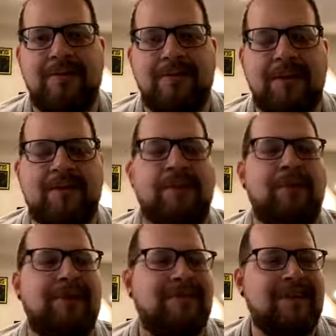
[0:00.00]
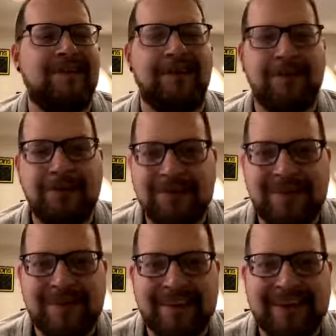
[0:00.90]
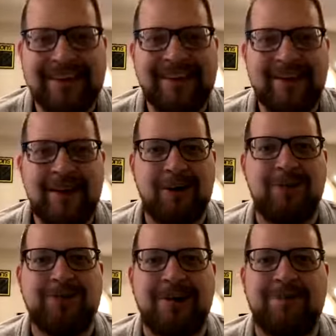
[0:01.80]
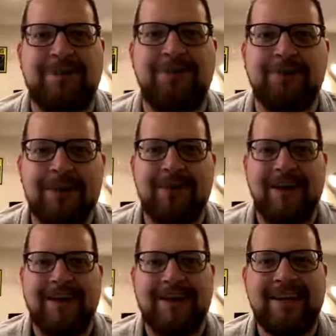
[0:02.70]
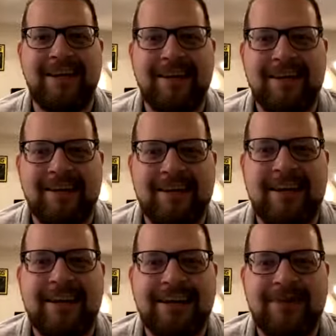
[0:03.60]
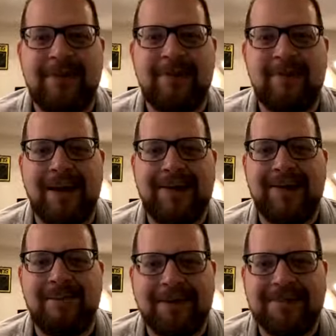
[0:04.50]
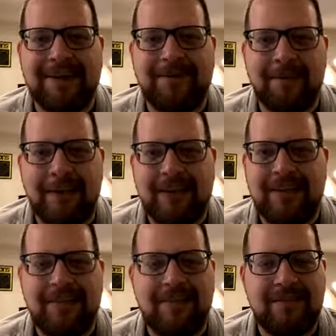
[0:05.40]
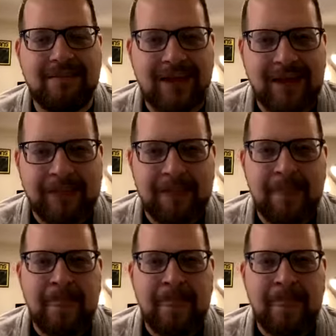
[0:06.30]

So next time I want to sit and argue with somebody over something really petty, then I need to be reminded myself, okay, this is a time